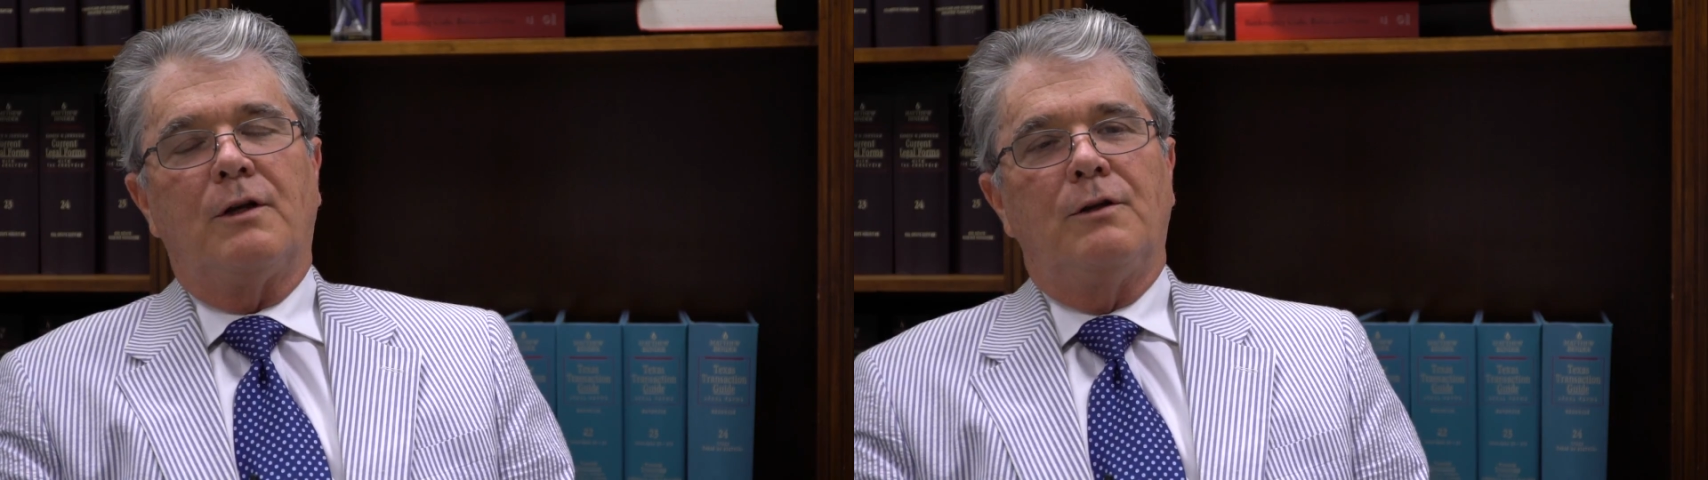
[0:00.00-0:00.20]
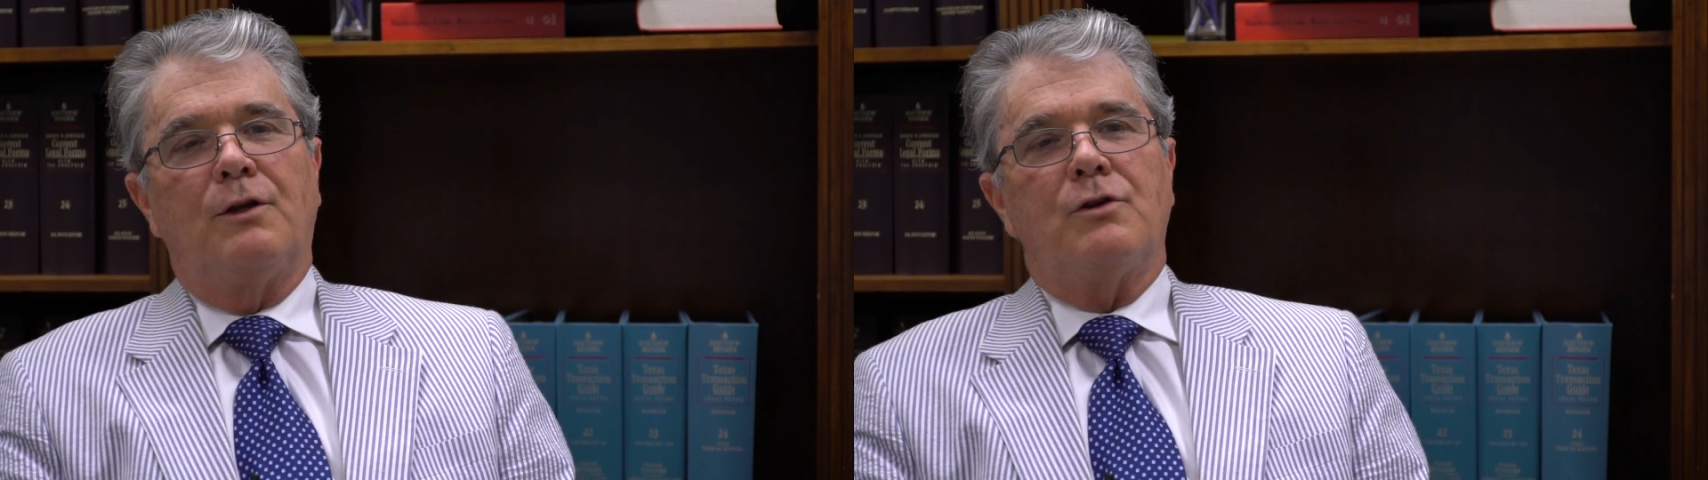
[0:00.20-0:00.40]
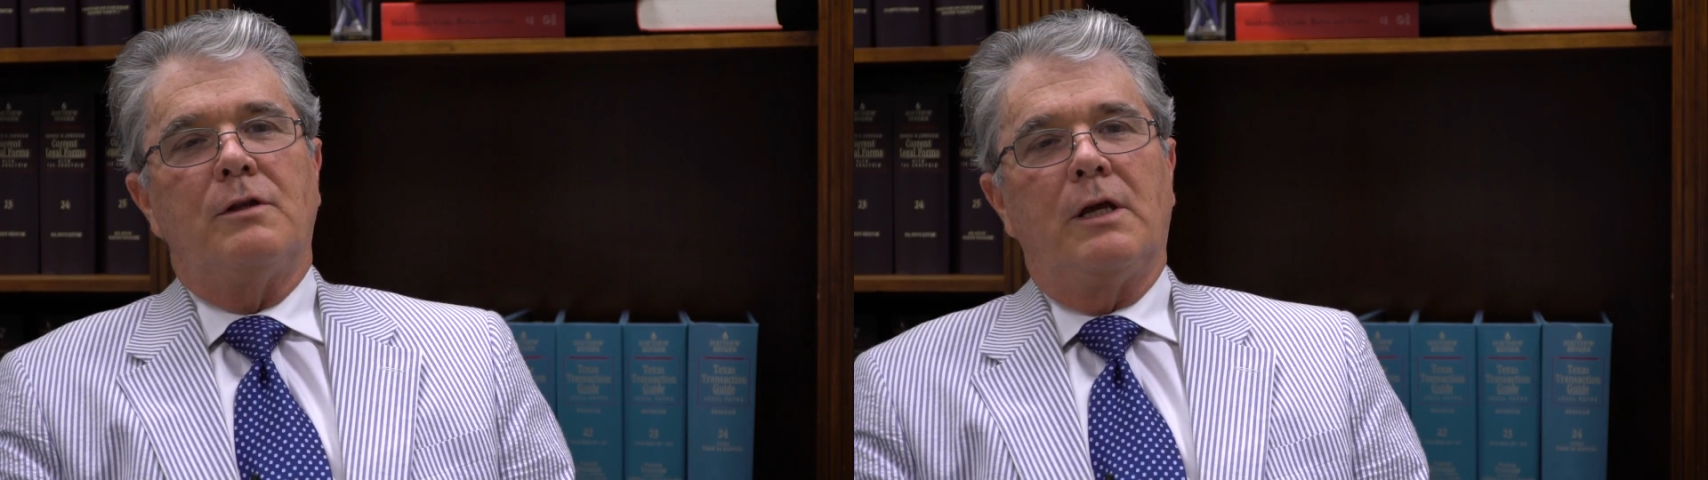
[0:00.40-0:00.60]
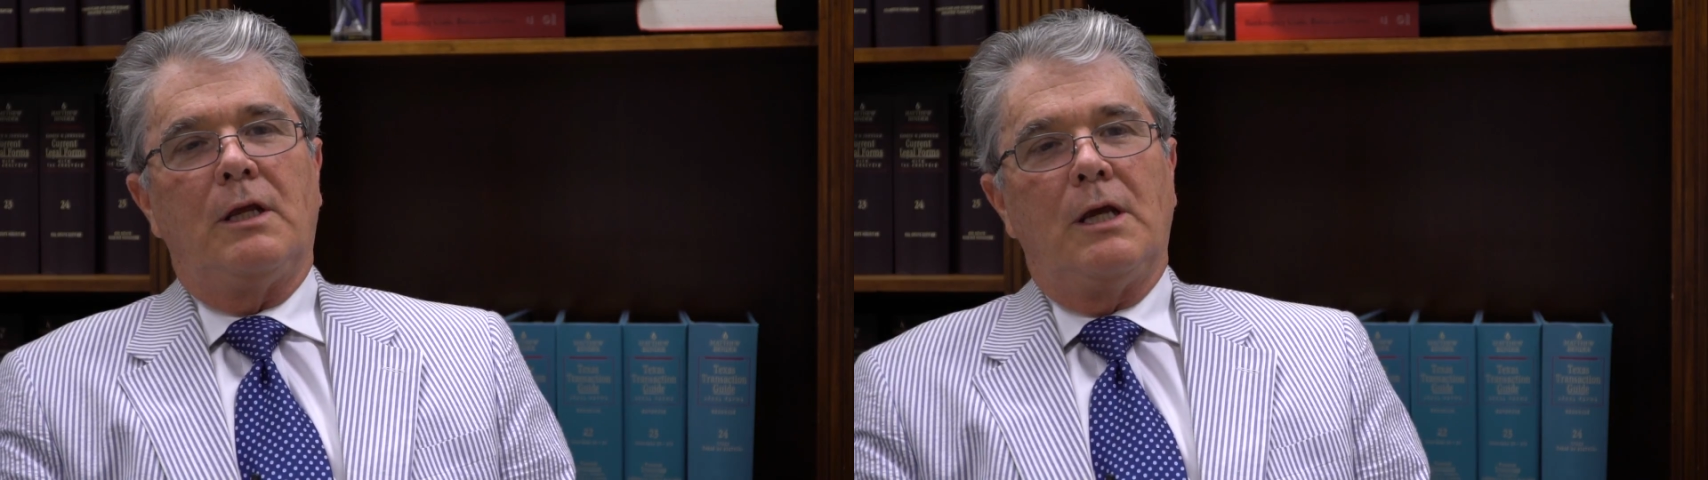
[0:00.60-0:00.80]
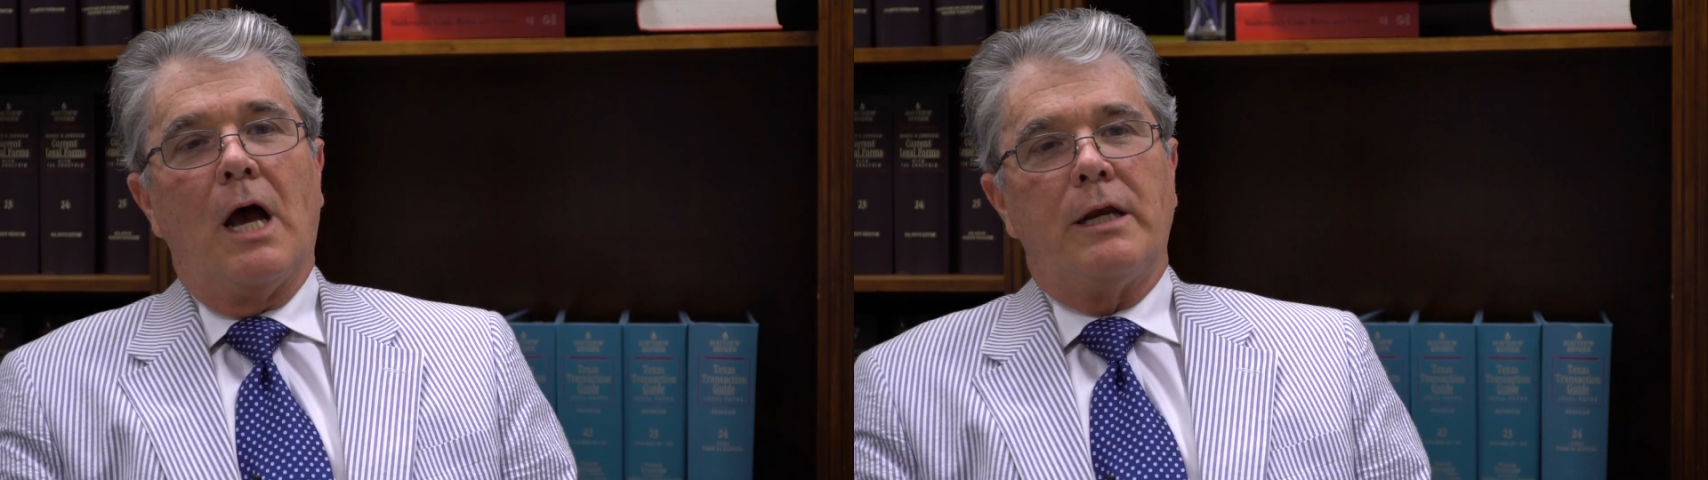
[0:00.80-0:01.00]
condition that
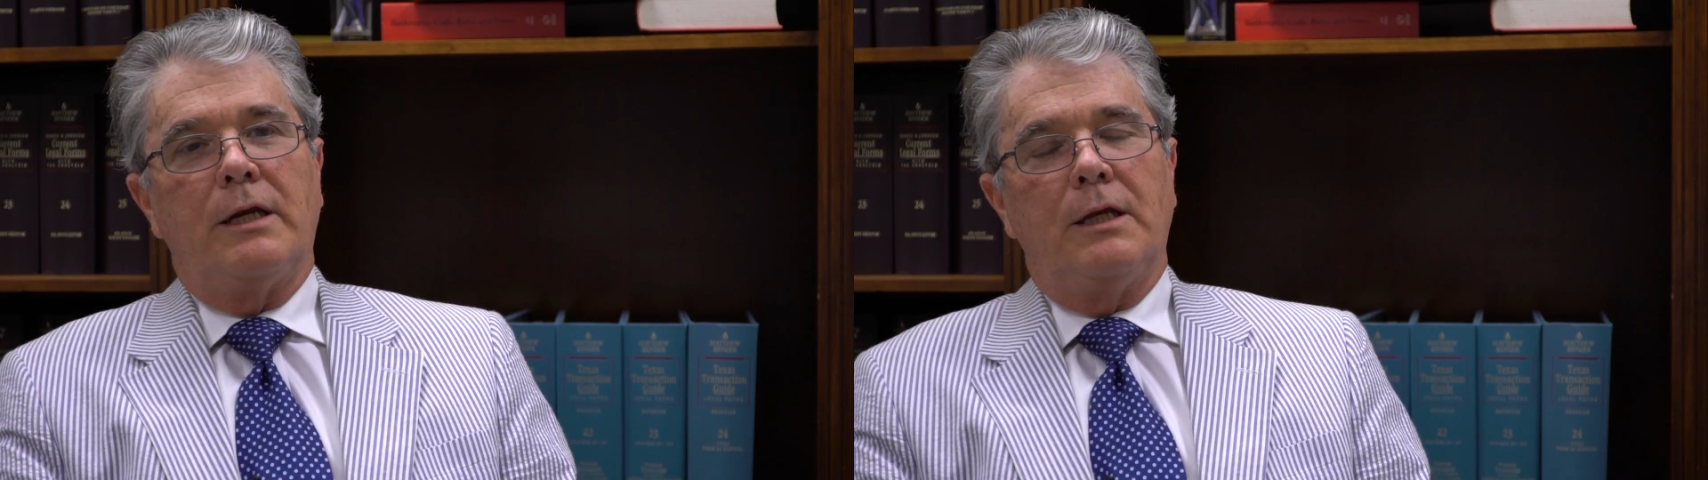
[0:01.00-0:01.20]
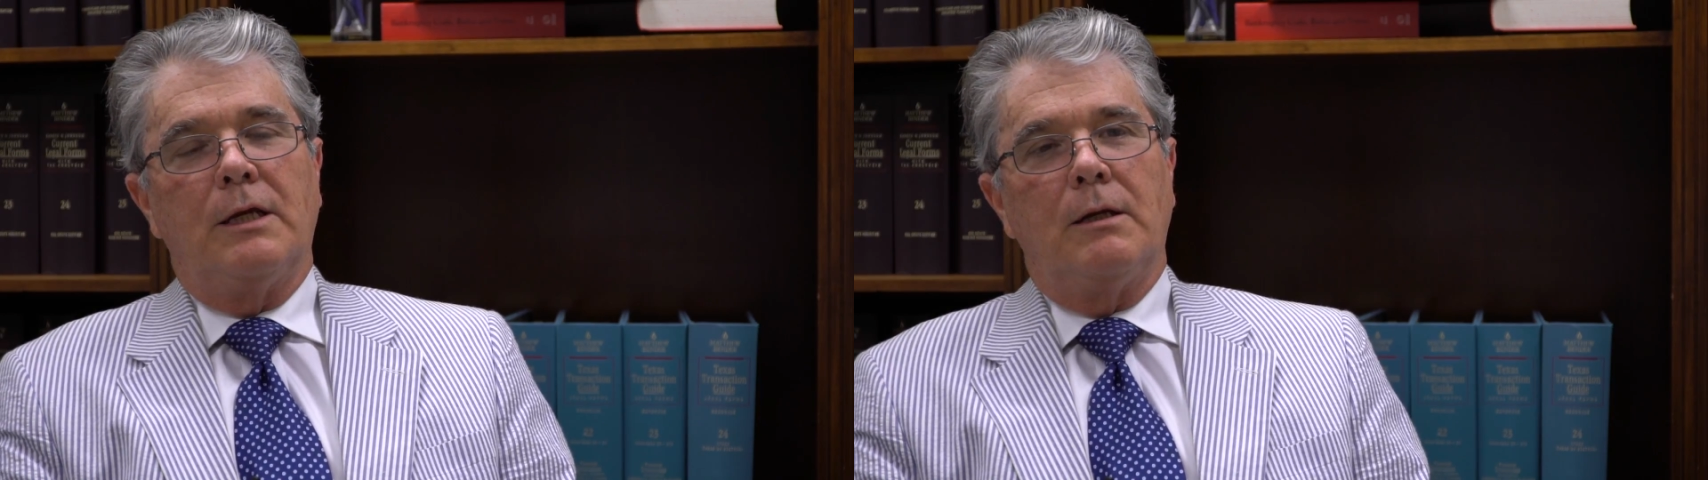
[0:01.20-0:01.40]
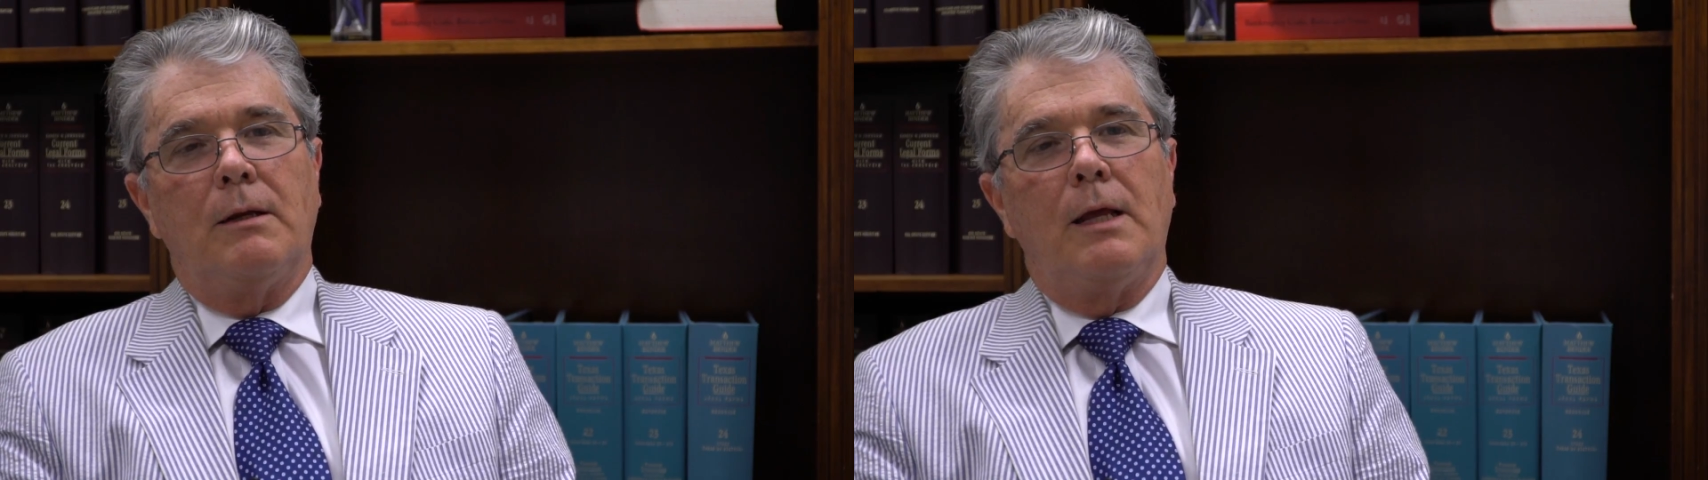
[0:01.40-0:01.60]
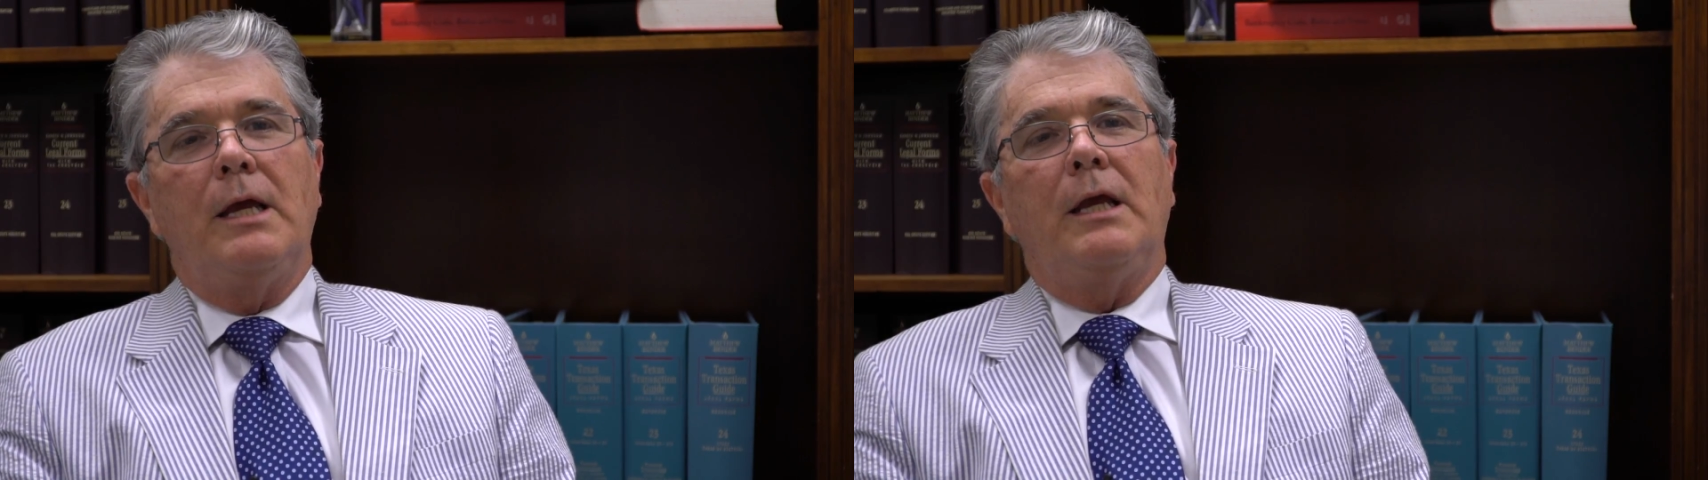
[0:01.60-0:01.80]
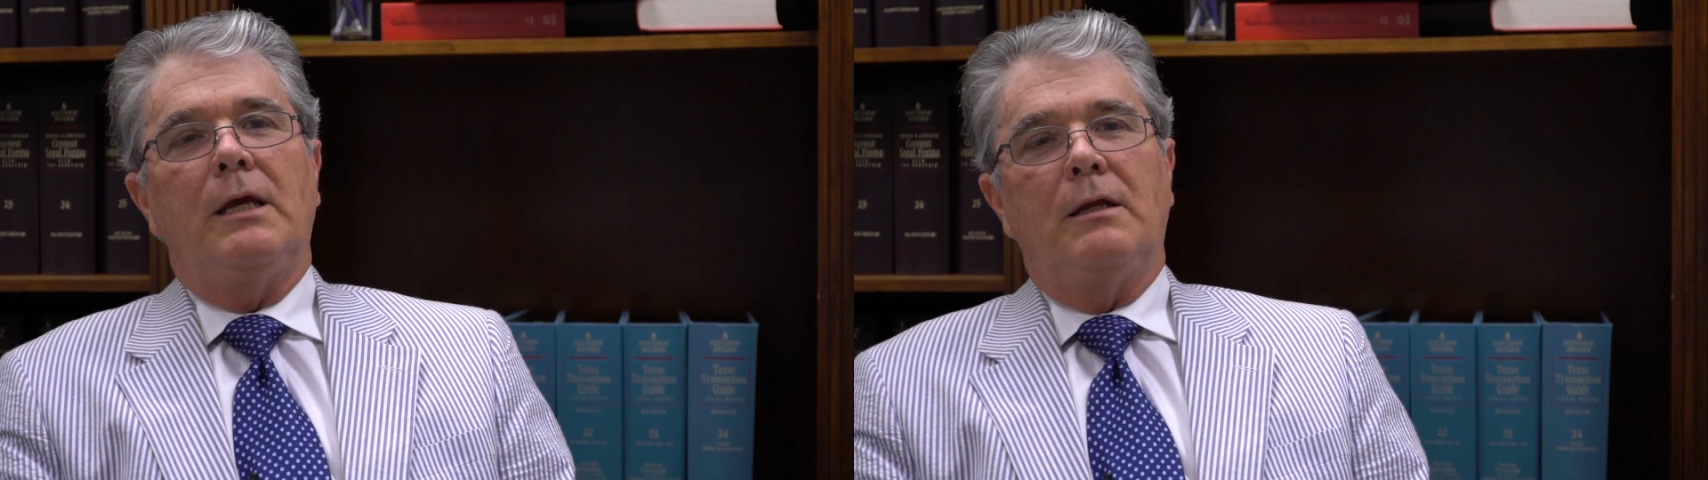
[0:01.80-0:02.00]
he got it in,
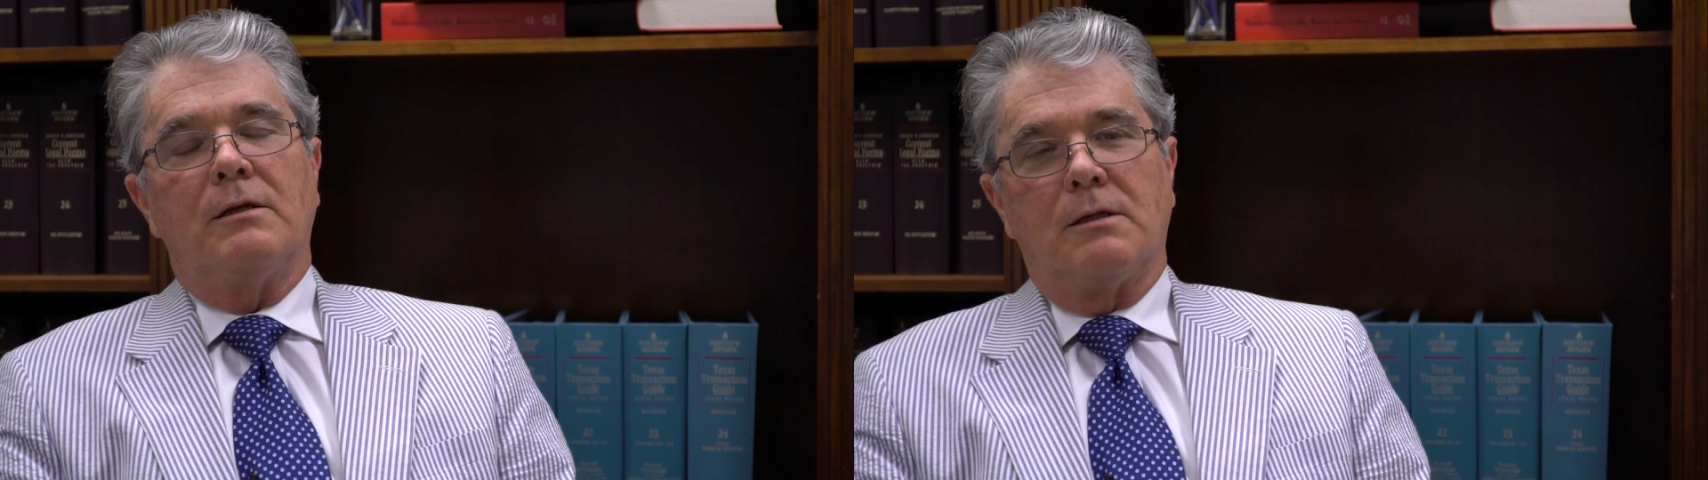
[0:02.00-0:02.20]
it is